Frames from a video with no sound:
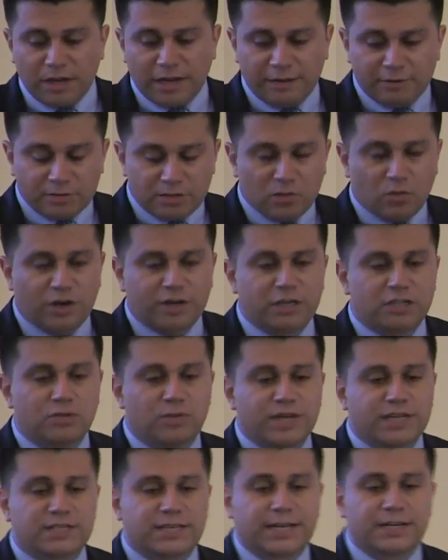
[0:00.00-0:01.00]
I also wanted
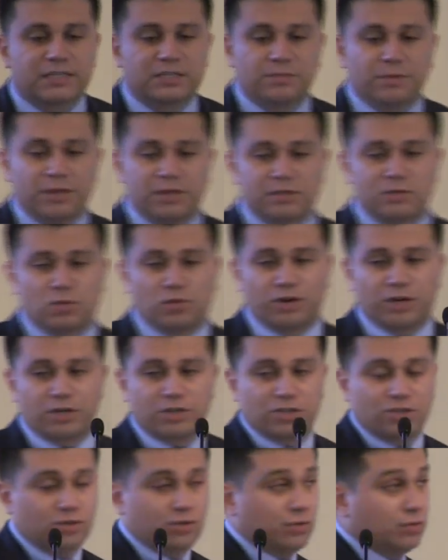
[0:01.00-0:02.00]
to extend some of this
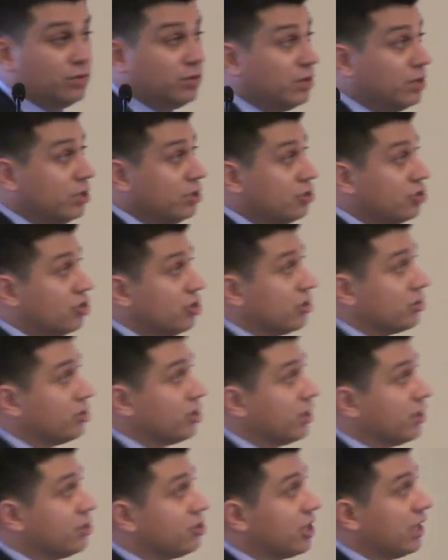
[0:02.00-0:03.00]
work to
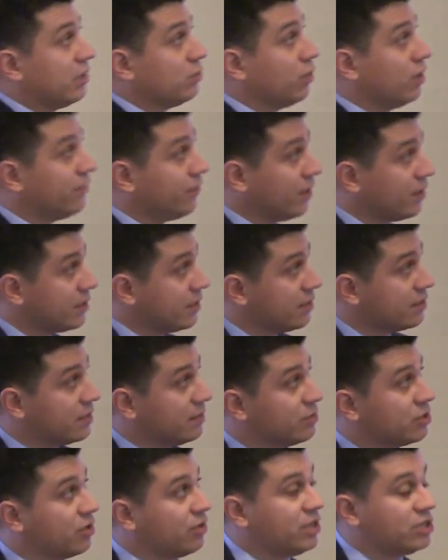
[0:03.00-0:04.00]
children in the child welfare
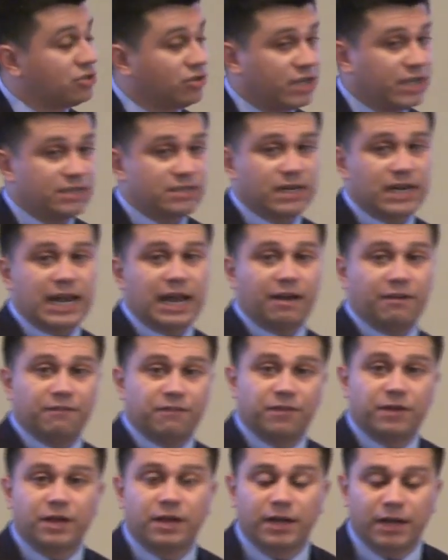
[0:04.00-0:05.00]
system. So these are kids that
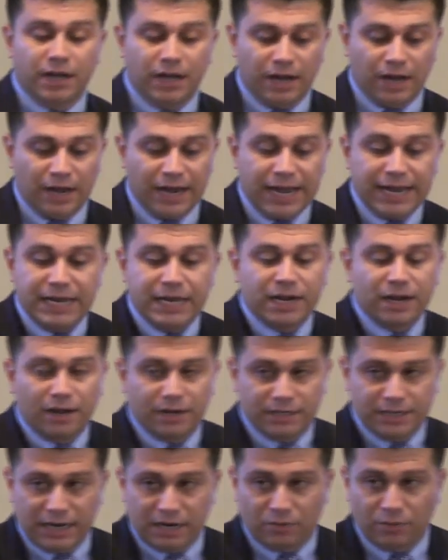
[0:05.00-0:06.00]
have uh, any
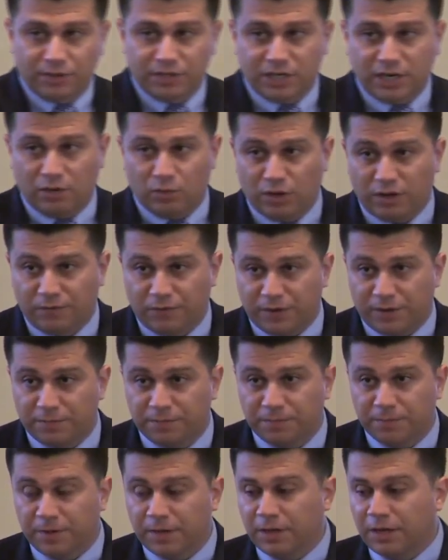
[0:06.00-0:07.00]
contact with child
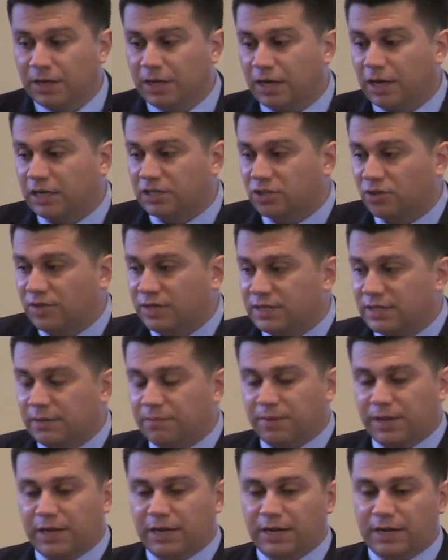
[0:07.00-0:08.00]
welfare. Uh, so this
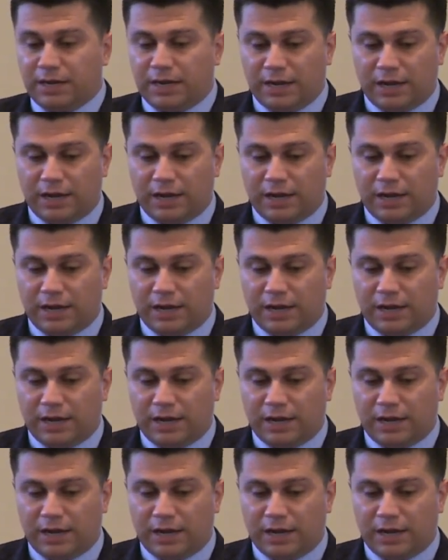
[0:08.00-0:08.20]
can be